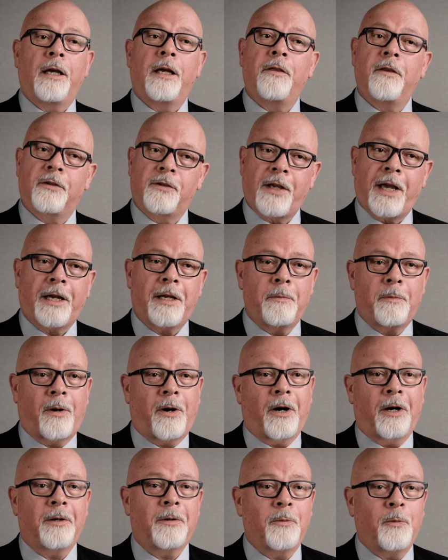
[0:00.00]
In the second
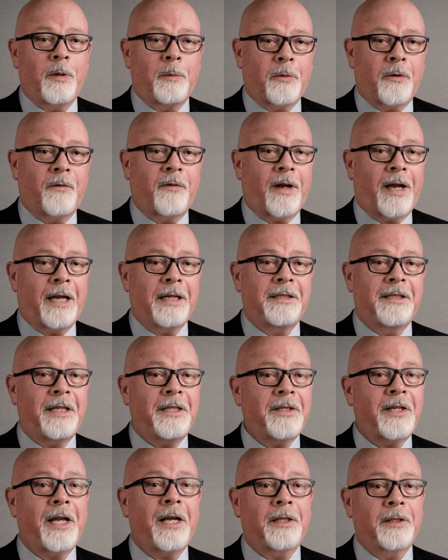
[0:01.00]
part, we provide
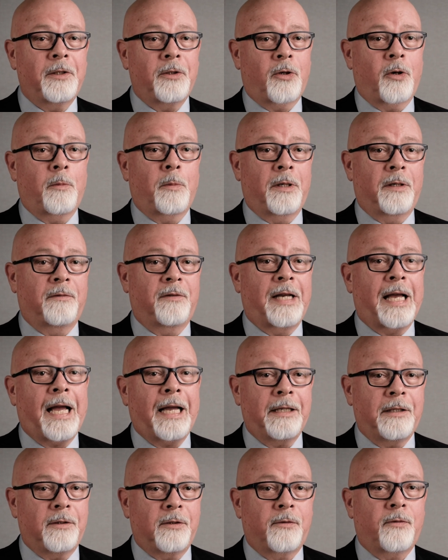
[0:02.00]
detailed interpretive
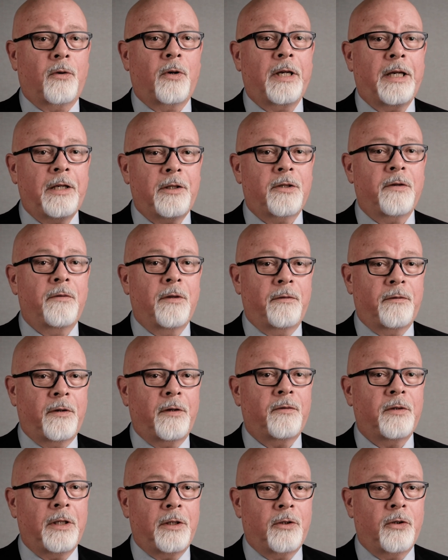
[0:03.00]
guidance for each of the
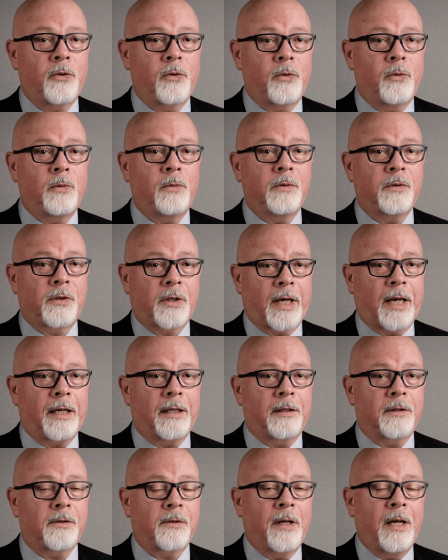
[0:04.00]
52
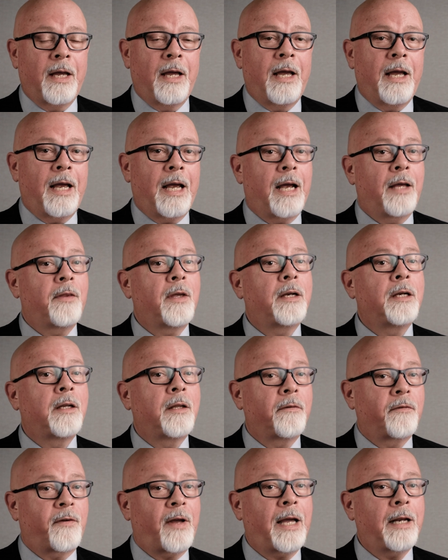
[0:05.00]
scales. And then in
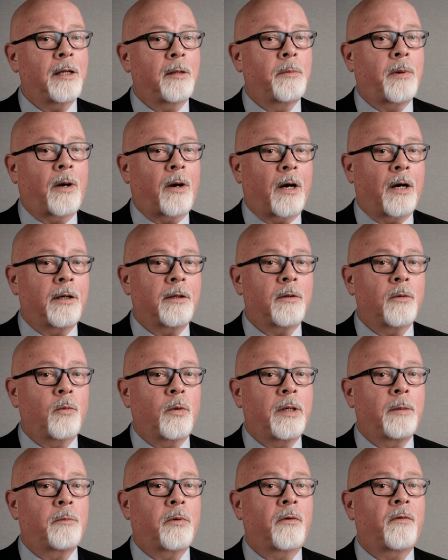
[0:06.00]
the final part,
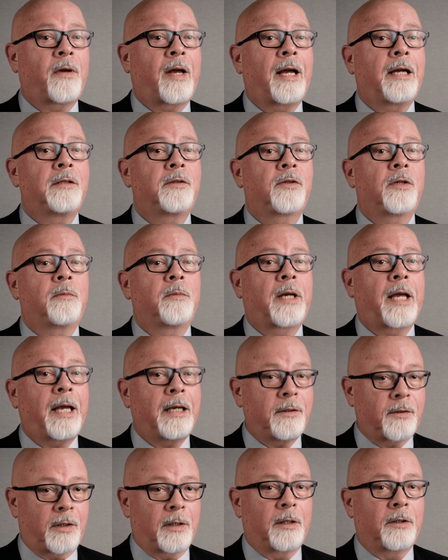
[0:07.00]
we provide some
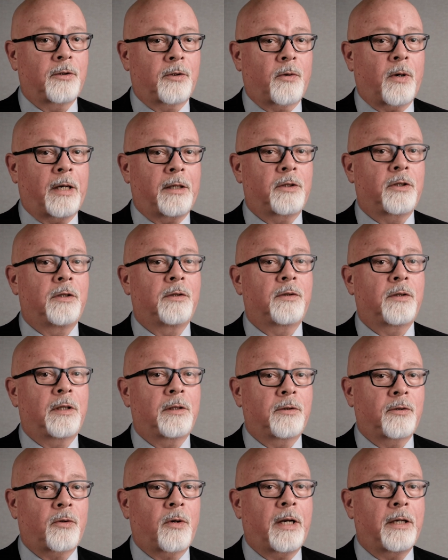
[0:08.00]
case illustrations,
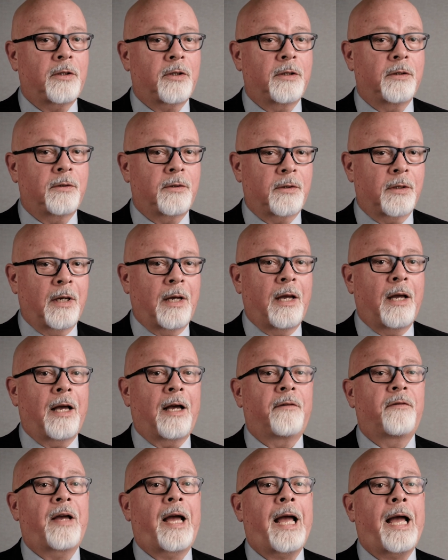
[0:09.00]
illustrations
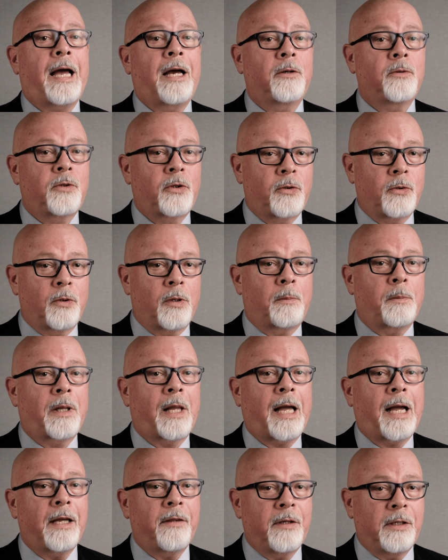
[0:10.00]
of how to
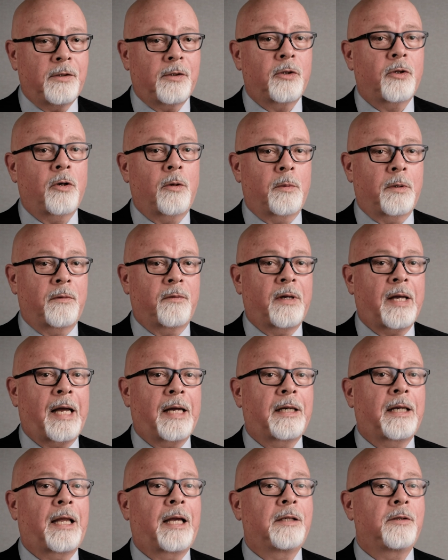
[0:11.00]
apply these interpretive
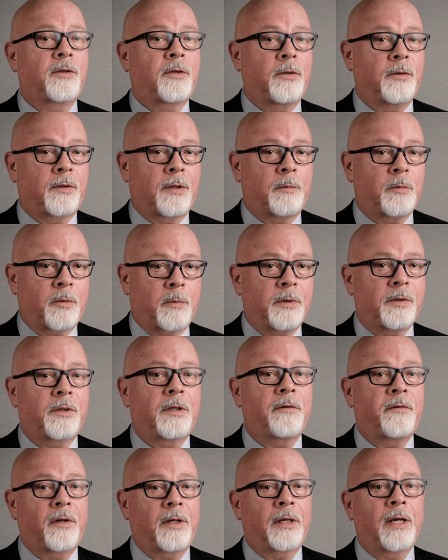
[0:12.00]
guidelines to some
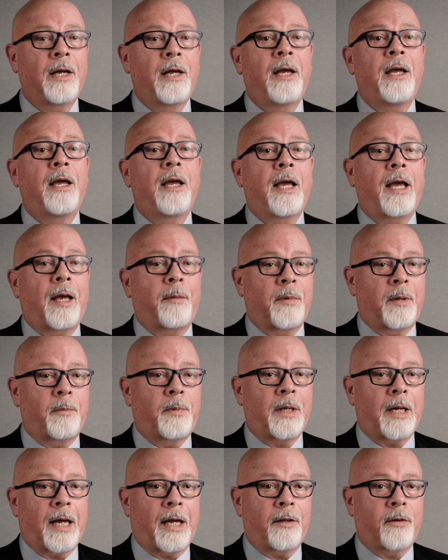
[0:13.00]
specific
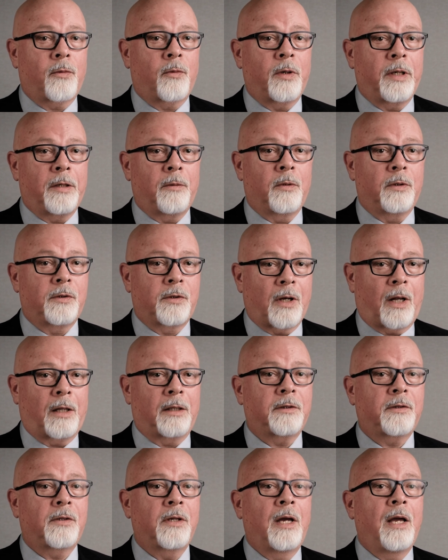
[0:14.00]
MMPI-3
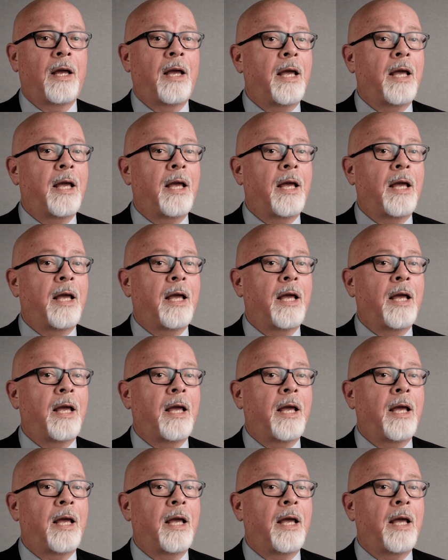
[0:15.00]
results.